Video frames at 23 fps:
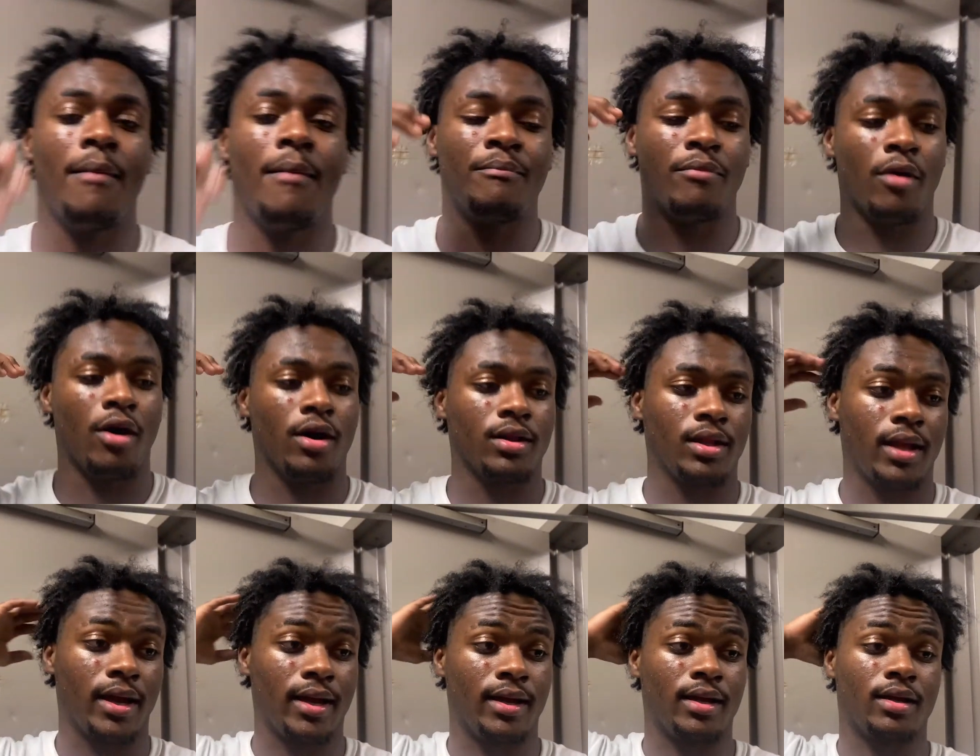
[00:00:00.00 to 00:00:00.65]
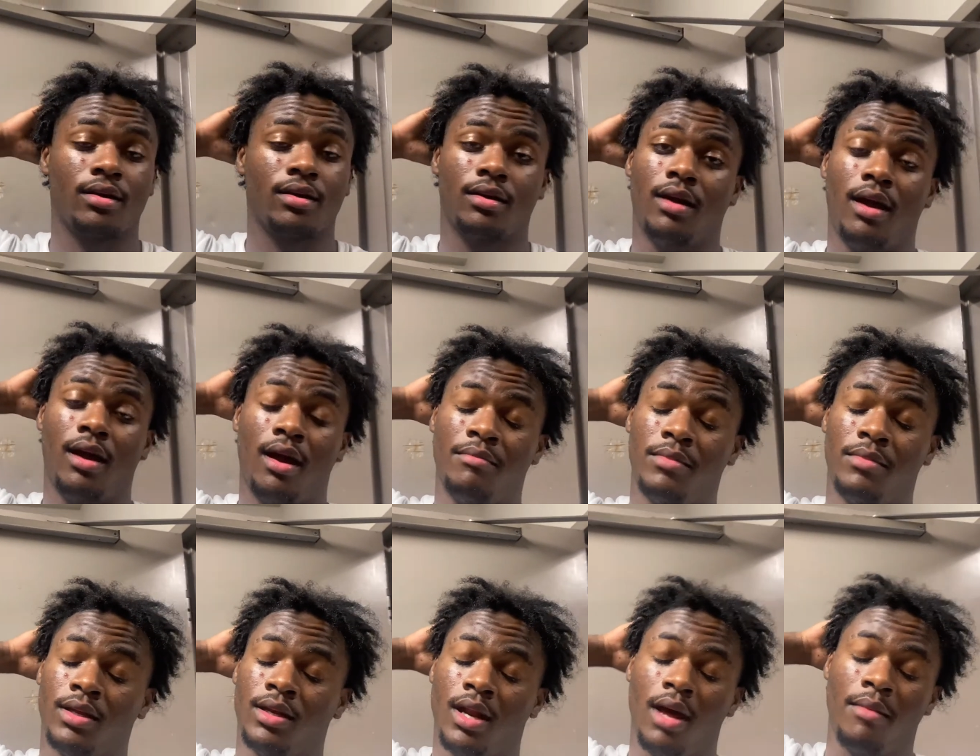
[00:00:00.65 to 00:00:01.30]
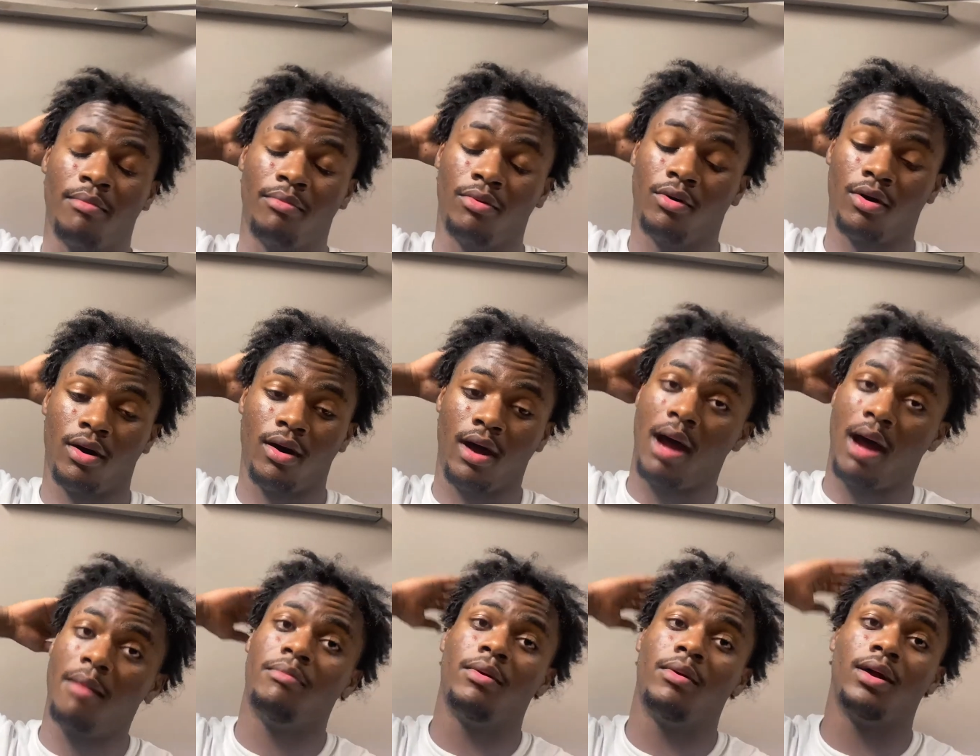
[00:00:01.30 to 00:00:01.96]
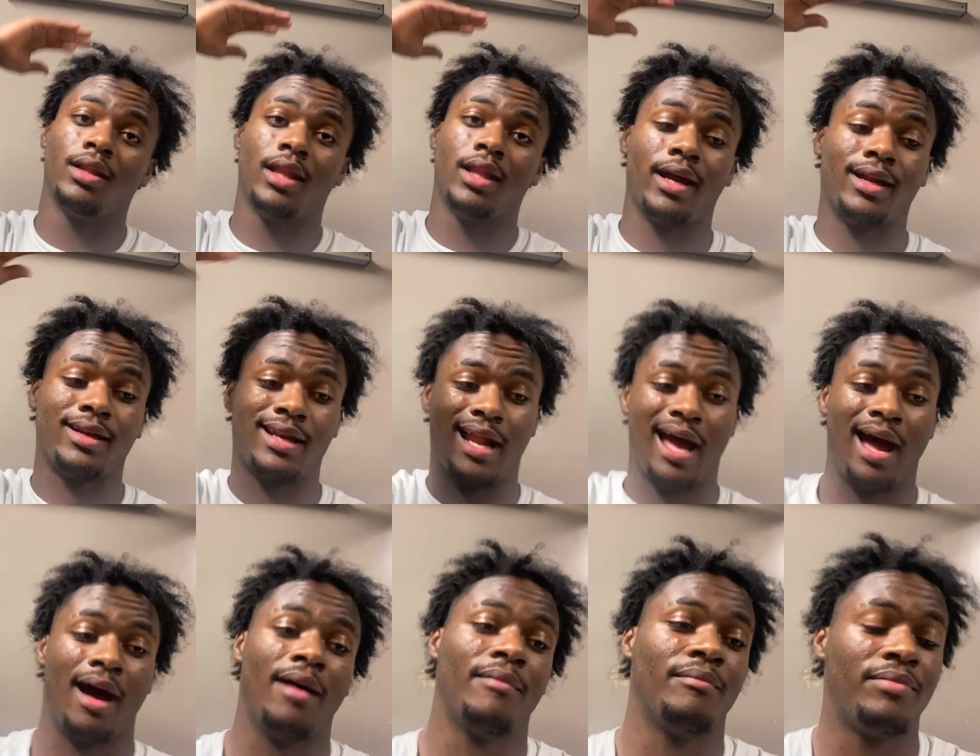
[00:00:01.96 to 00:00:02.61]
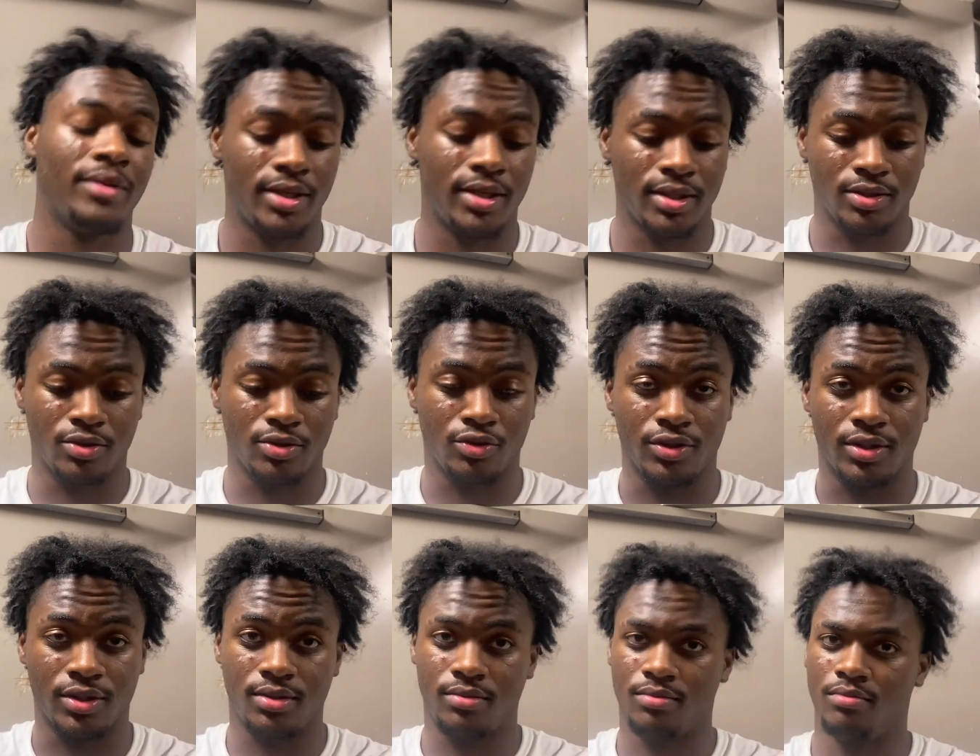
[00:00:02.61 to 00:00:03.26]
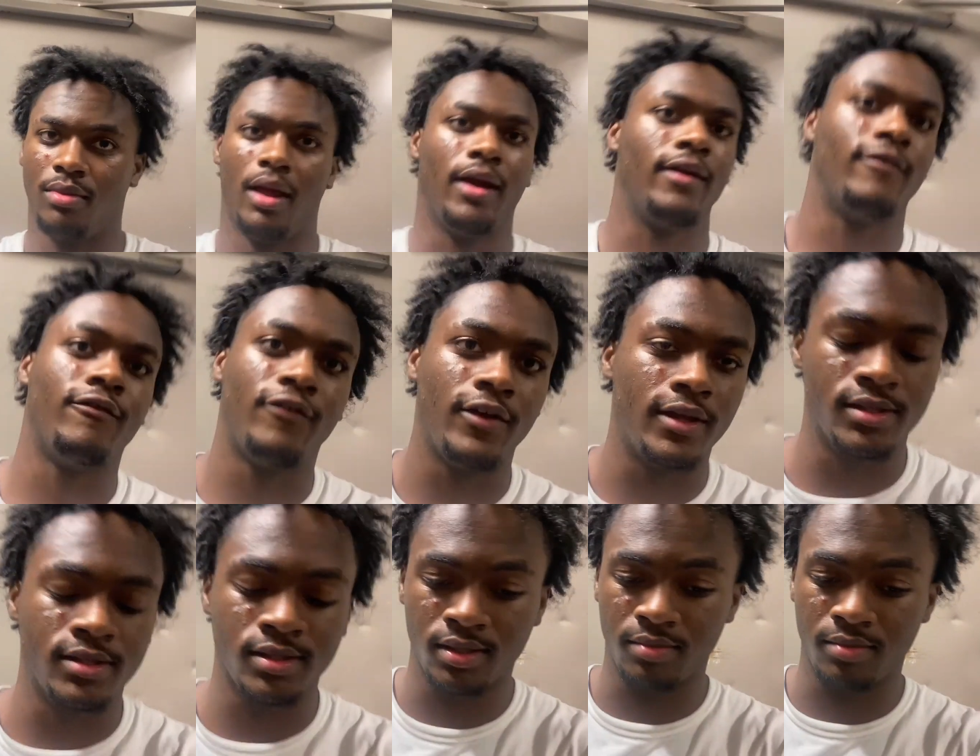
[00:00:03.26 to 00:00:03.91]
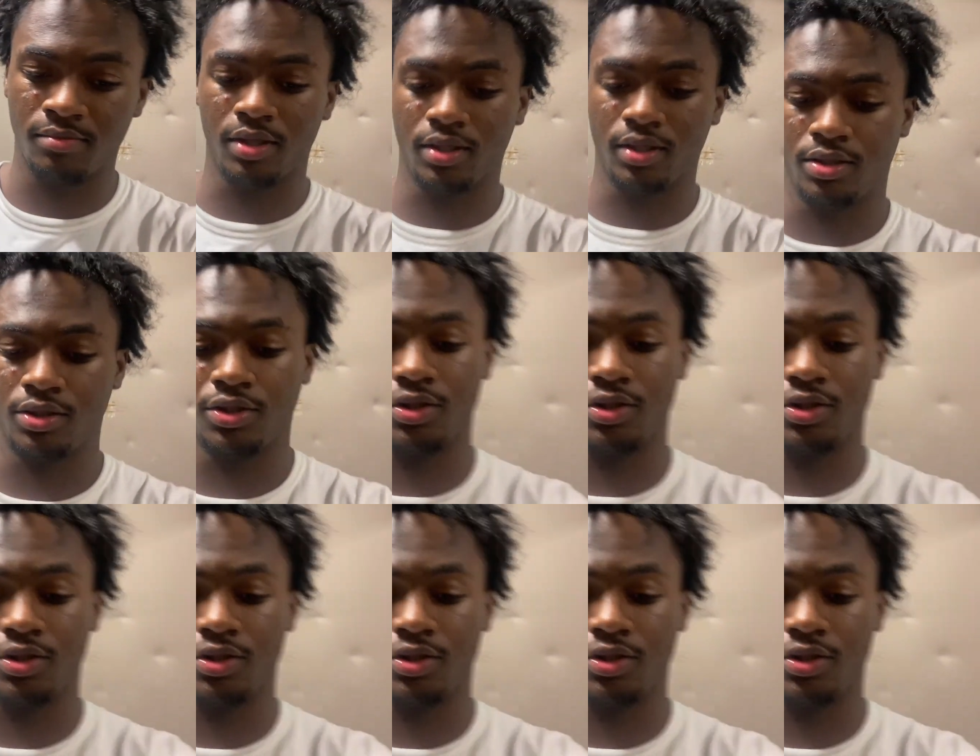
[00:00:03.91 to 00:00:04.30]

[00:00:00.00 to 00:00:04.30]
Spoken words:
I bought, like, I mean, not bought. I brought, like, 9 pairs or, like, 15 pairs of